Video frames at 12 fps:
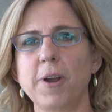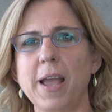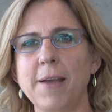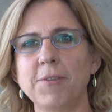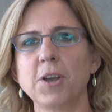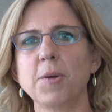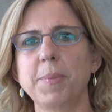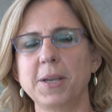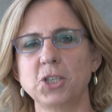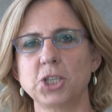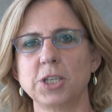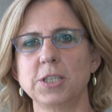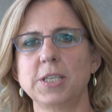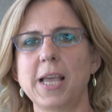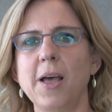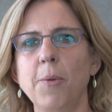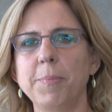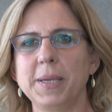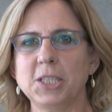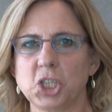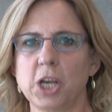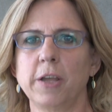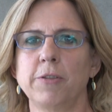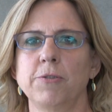having our patients help each
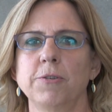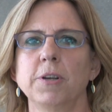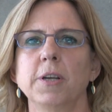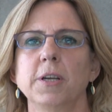other